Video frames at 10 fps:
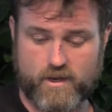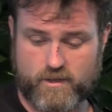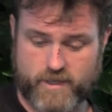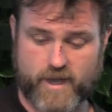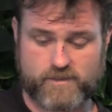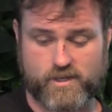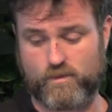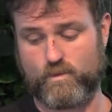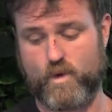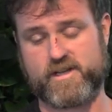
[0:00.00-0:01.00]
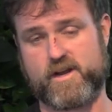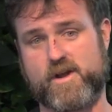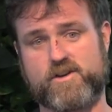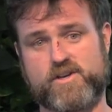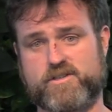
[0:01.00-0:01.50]
Okay, so what the
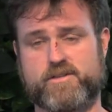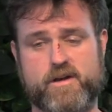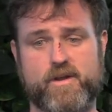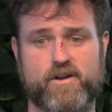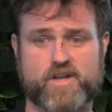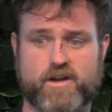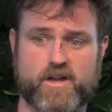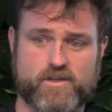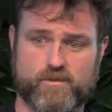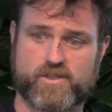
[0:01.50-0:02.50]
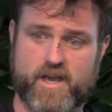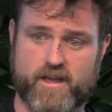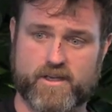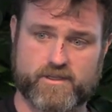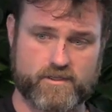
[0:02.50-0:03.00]
intermediate generation will
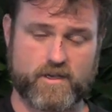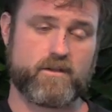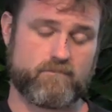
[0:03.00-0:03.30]
say is,